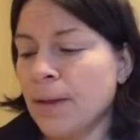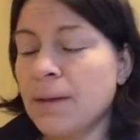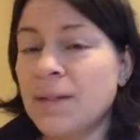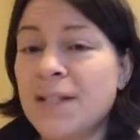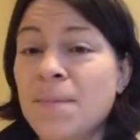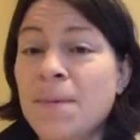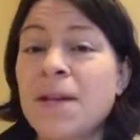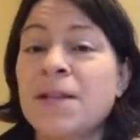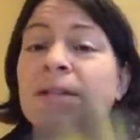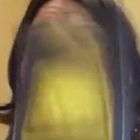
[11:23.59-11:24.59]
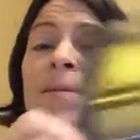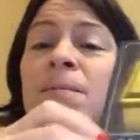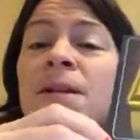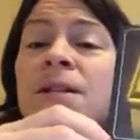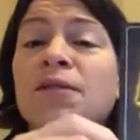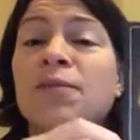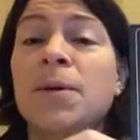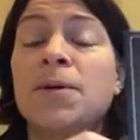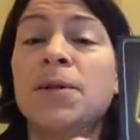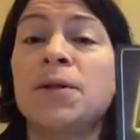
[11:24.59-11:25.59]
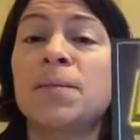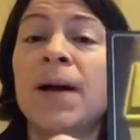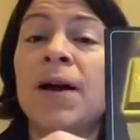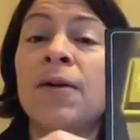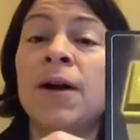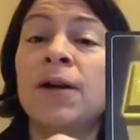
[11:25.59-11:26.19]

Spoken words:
And stepping into that place of personal power